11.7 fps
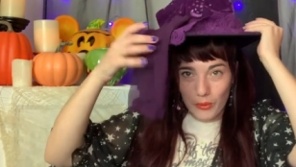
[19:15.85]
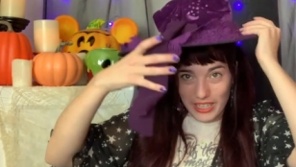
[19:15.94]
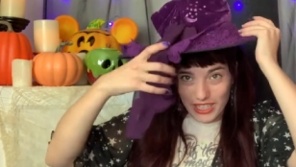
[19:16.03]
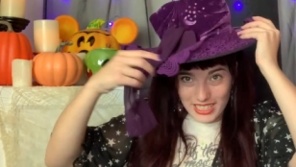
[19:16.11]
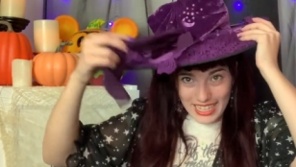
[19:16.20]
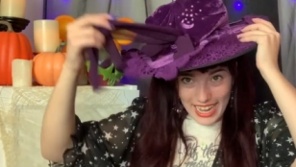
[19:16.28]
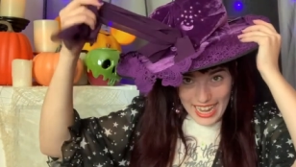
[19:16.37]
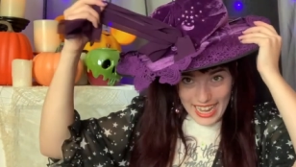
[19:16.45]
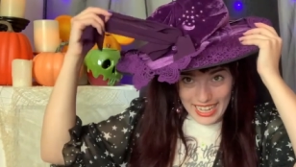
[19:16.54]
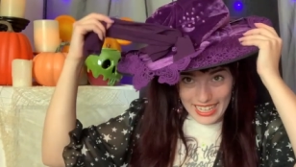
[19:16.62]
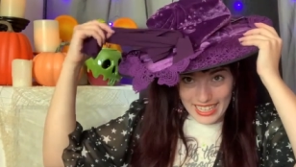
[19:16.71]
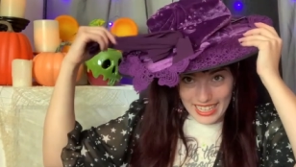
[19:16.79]
witch's
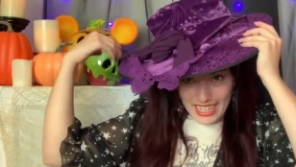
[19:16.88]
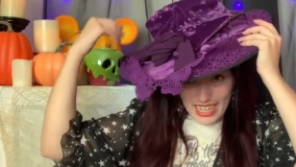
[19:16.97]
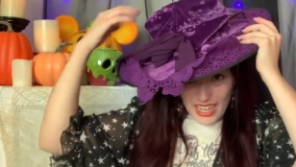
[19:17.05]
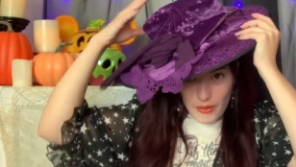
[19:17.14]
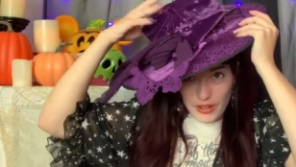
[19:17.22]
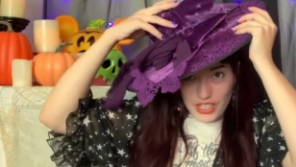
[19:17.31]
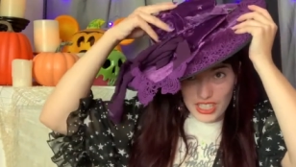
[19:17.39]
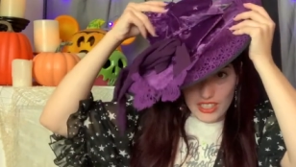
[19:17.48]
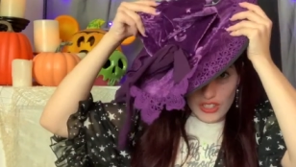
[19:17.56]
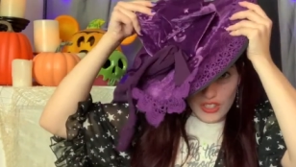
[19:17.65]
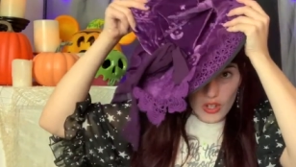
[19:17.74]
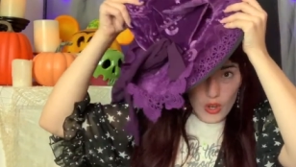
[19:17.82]
hat, which is
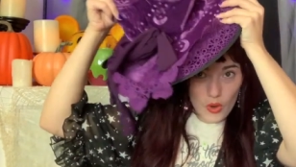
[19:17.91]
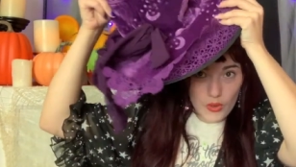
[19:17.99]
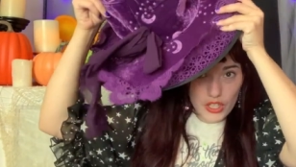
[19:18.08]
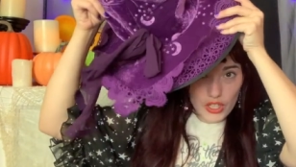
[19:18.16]
so